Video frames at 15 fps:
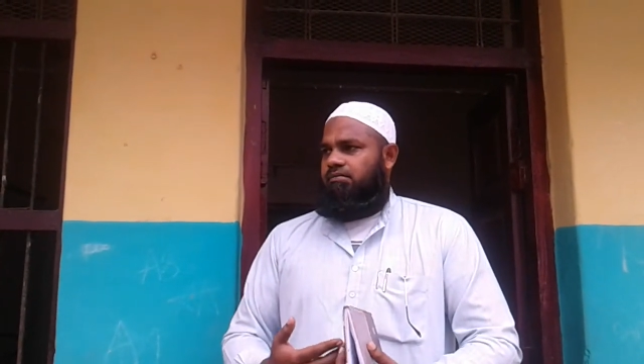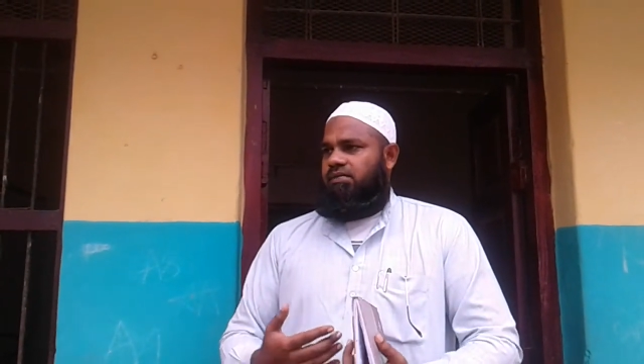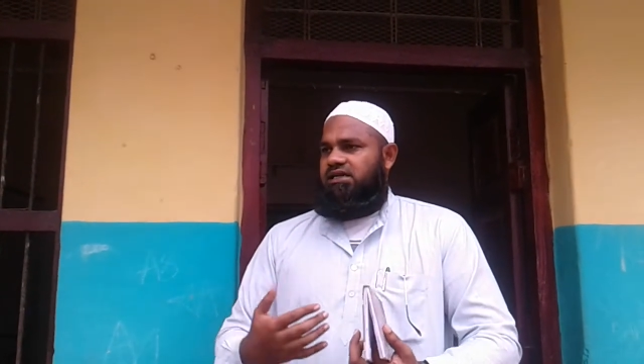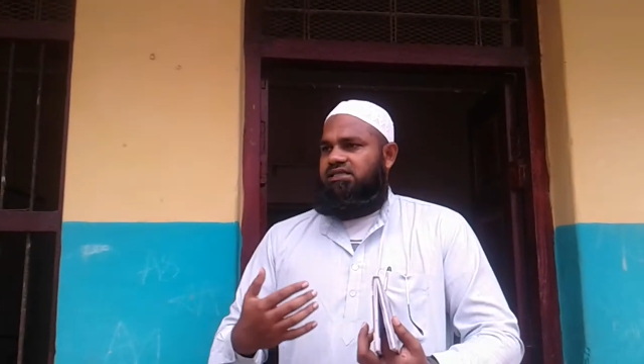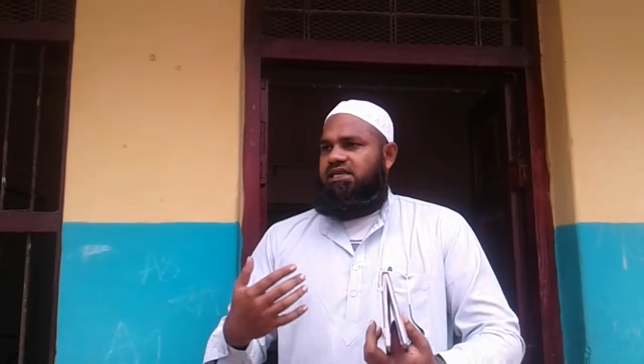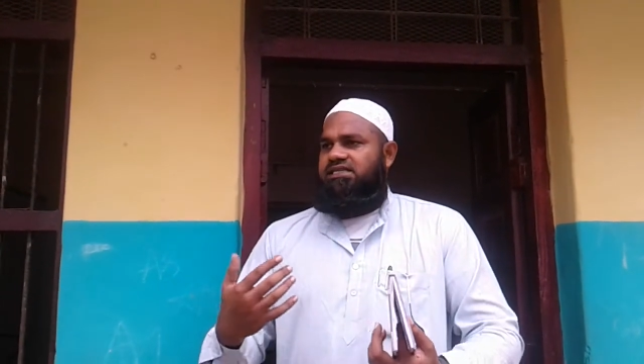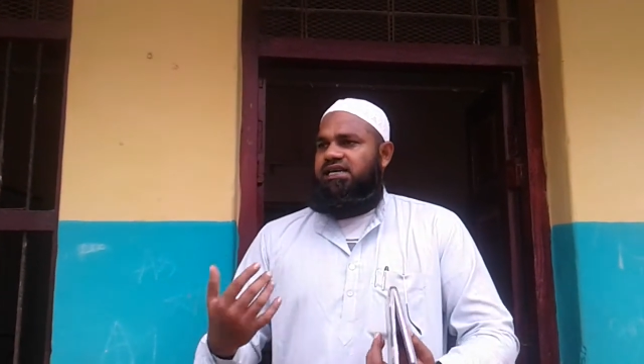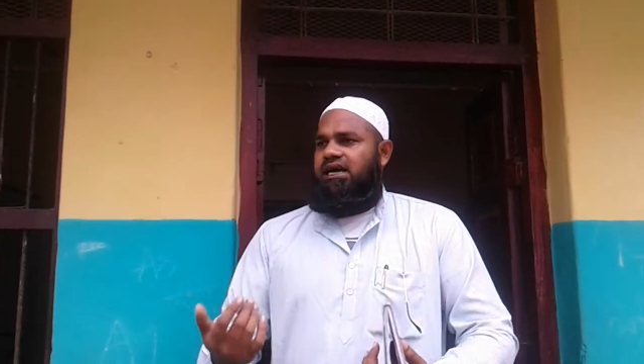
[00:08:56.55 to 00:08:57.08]

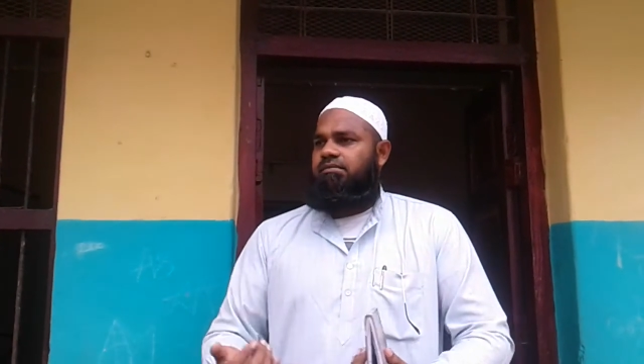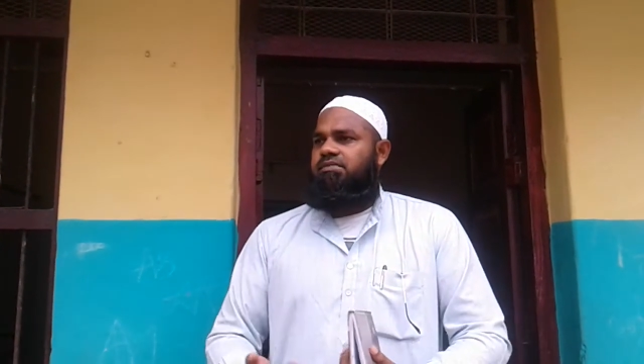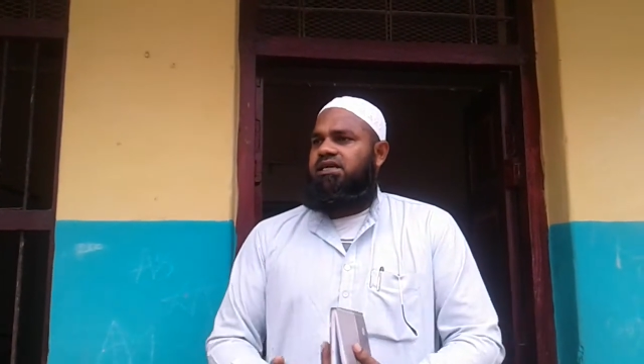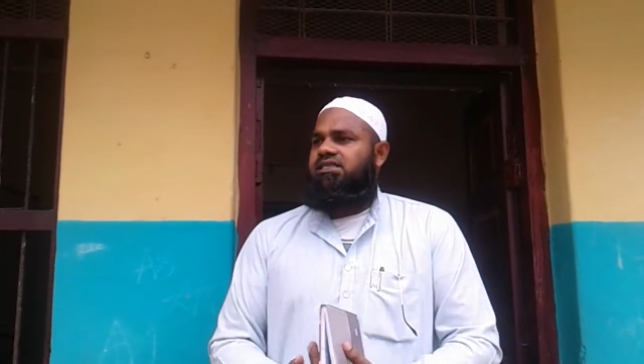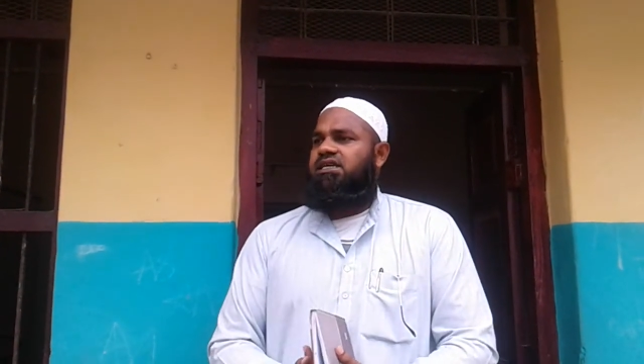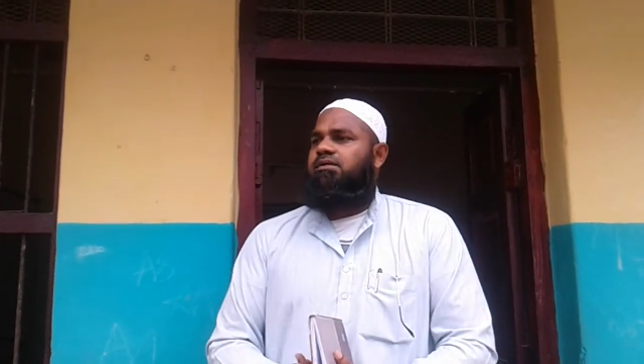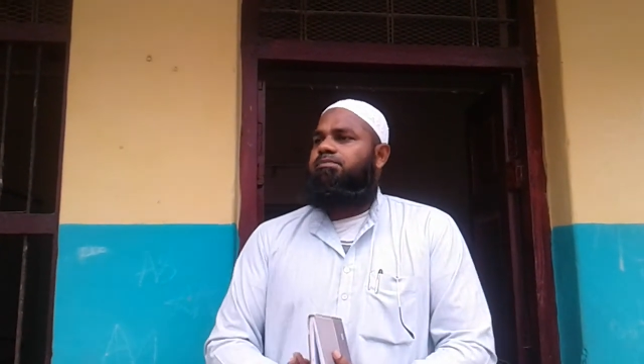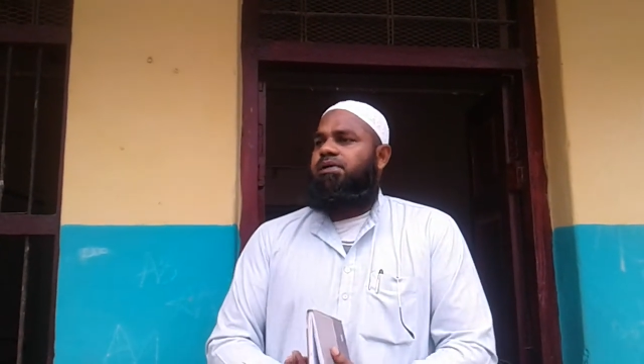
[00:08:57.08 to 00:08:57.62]
but the time
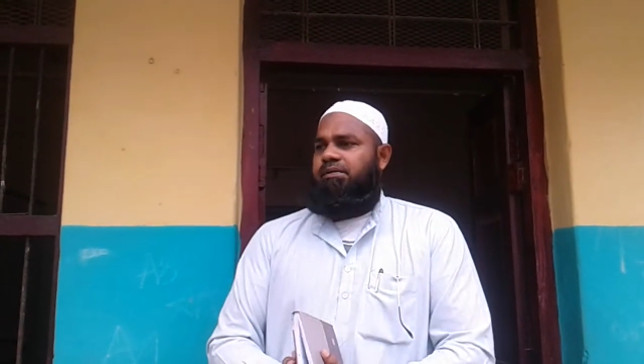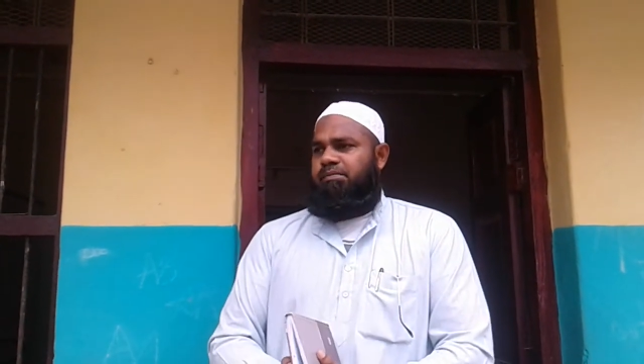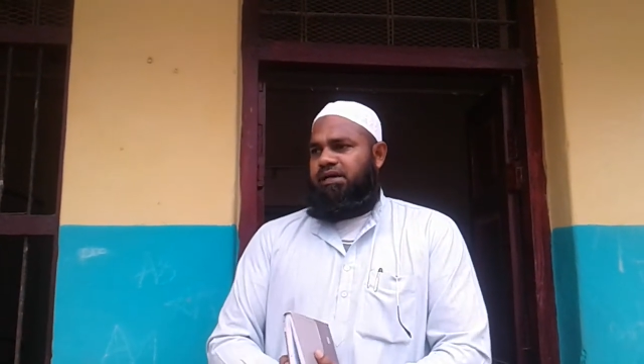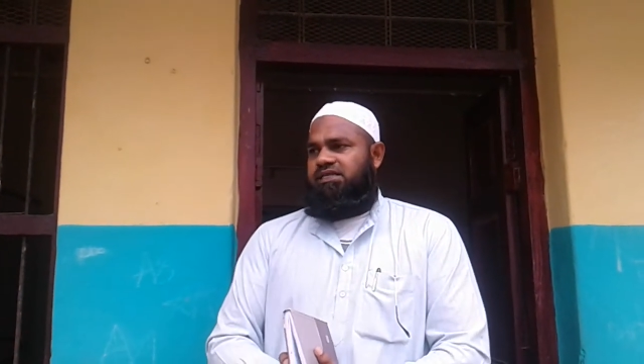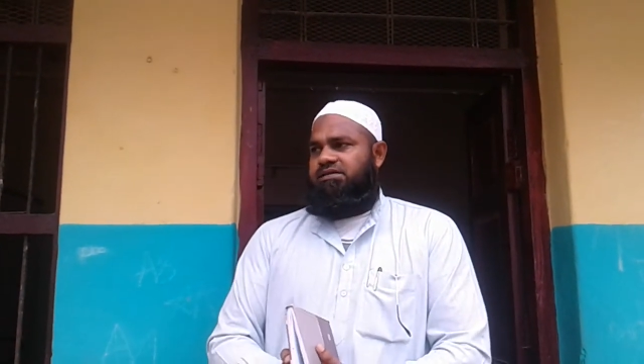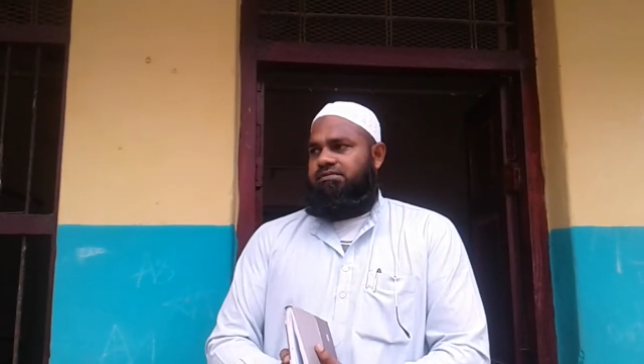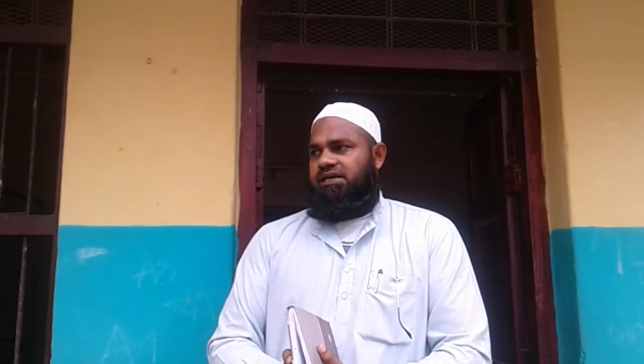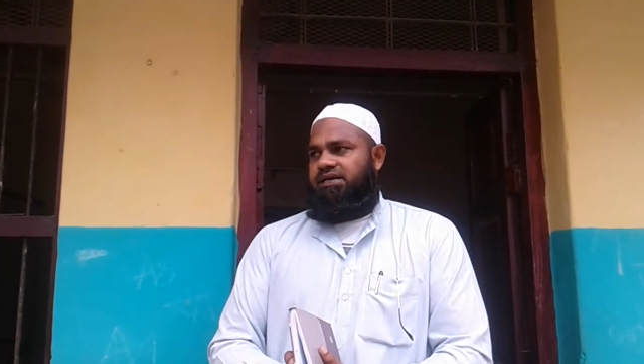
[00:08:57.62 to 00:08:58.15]
doesn't
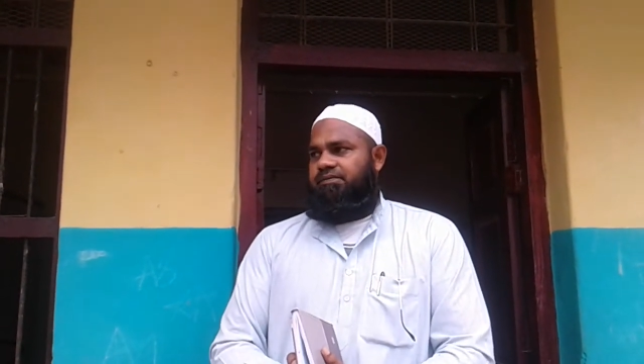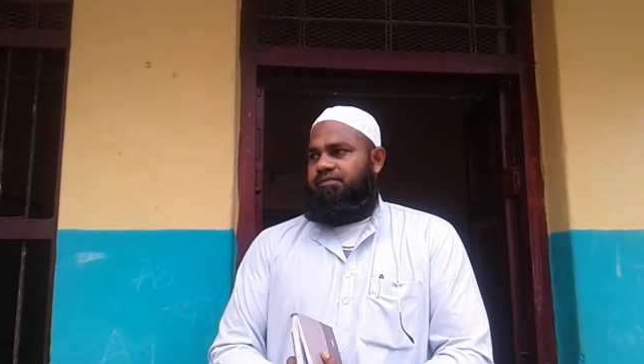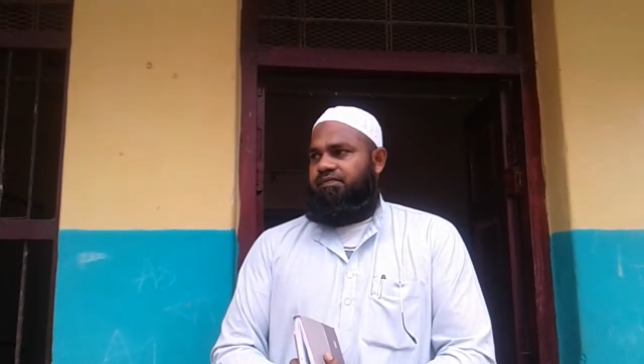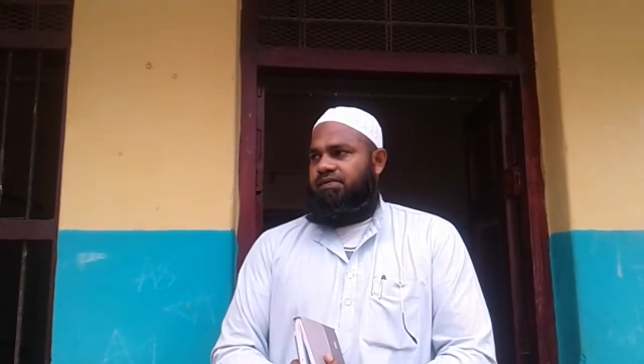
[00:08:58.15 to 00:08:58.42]
permit me.